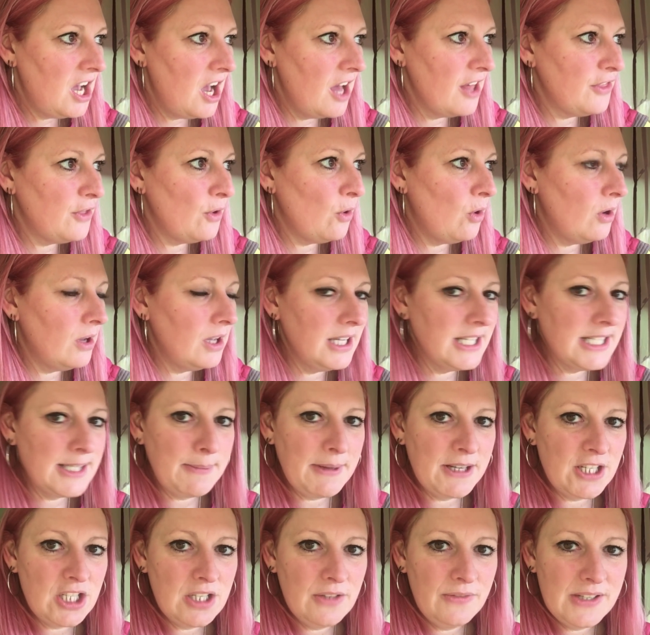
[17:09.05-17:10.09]
I thought,
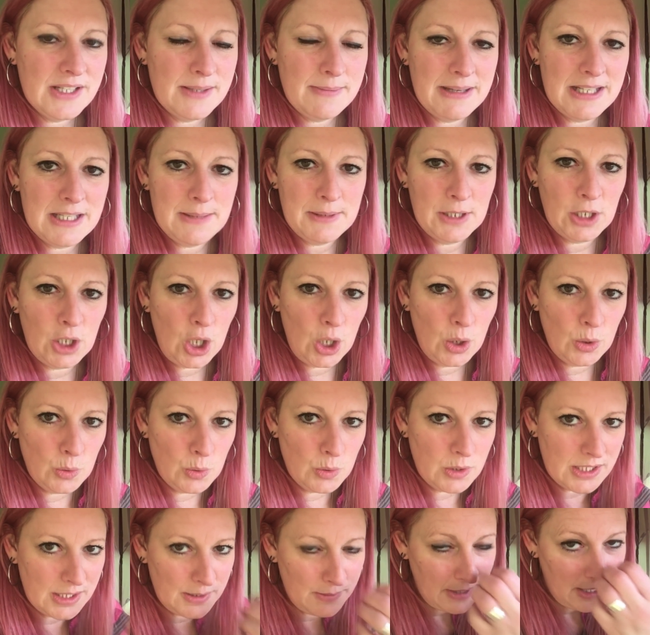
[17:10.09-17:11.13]
especially if it's meant to be
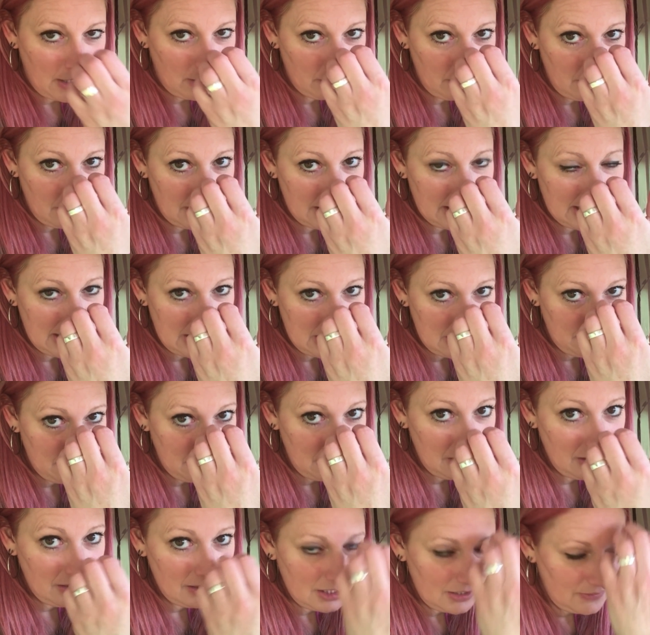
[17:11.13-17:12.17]
cold as well, like I said in
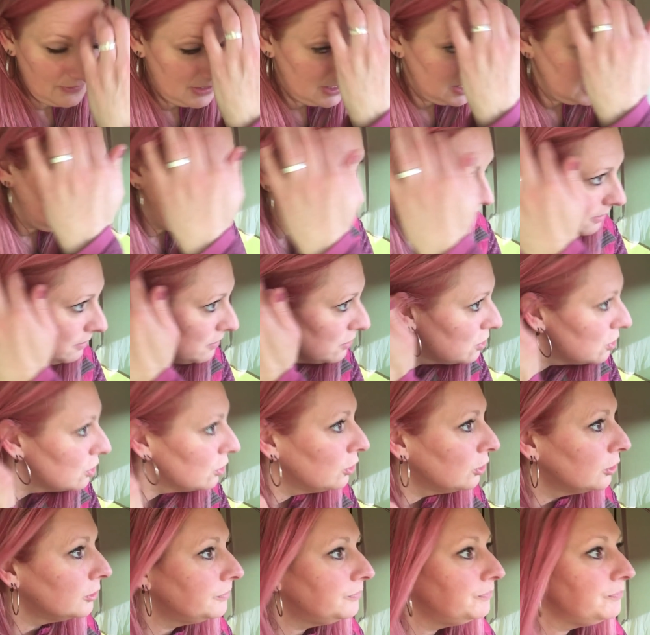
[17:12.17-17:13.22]
my last video, I'm
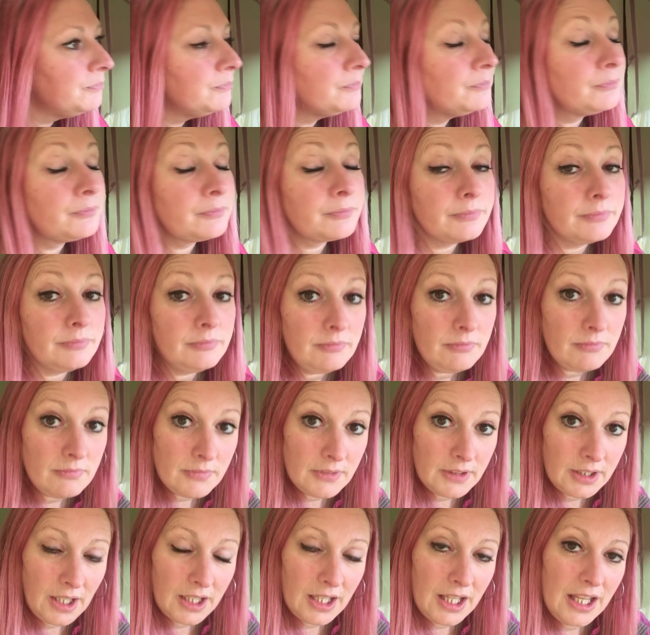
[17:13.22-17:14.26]
sure
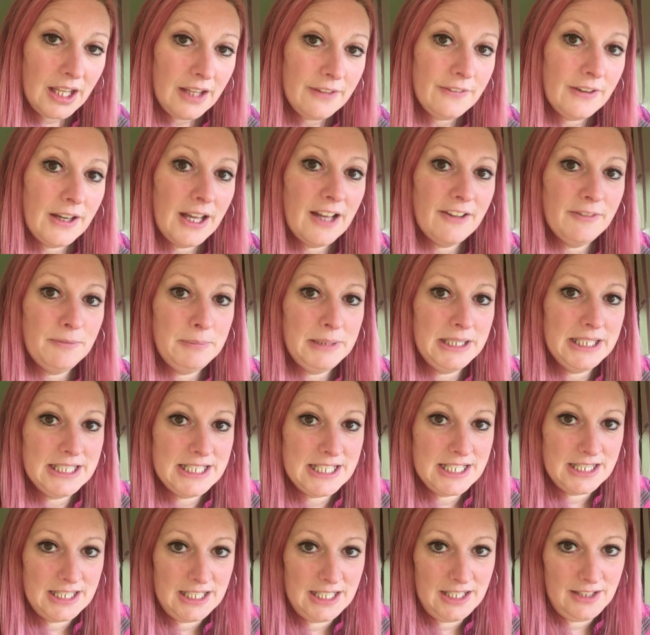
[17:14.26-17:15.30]
if I have
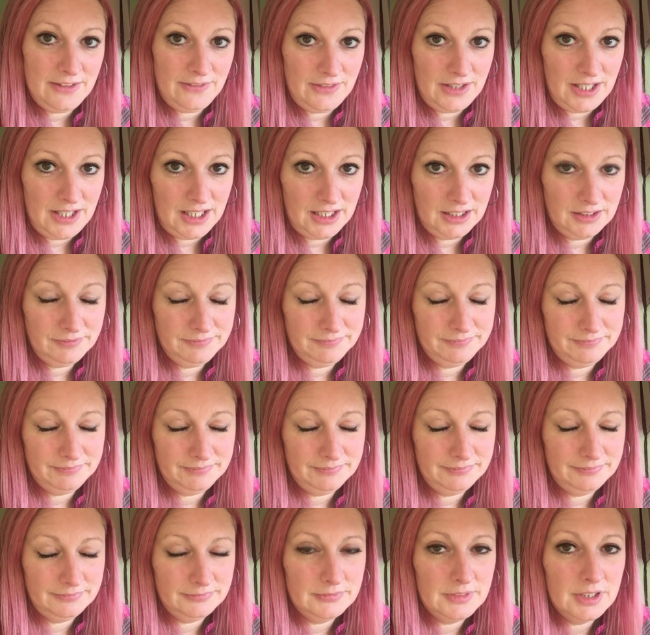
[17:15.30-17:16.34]
meat in the evening,
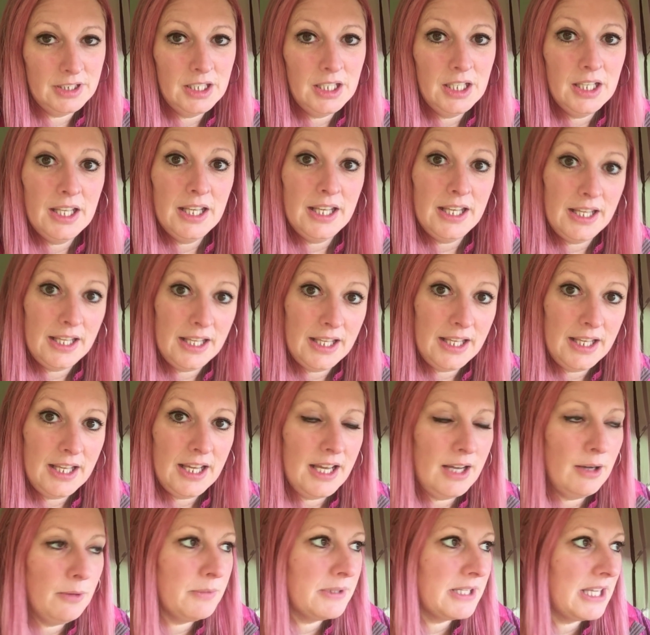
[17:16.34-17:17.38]
it
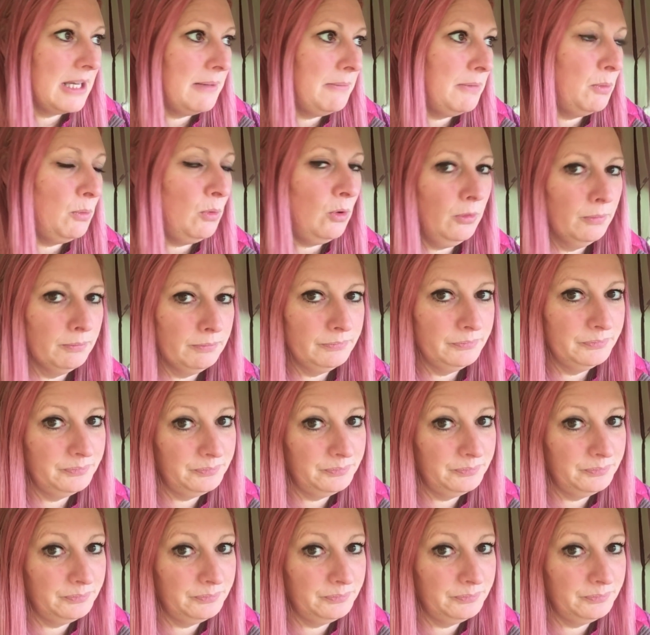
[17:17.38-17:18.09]
helps keep me warm.